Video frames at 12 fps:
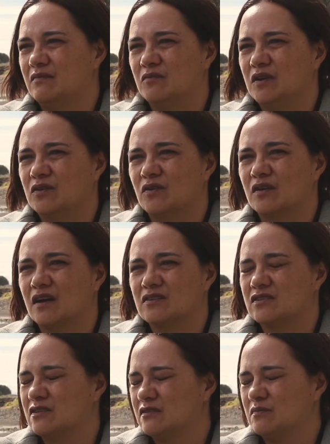we're not going
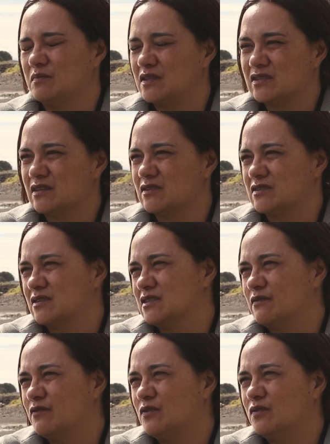to be
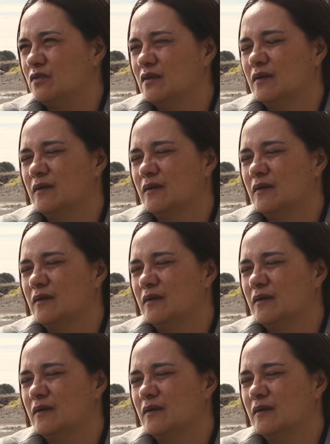successful.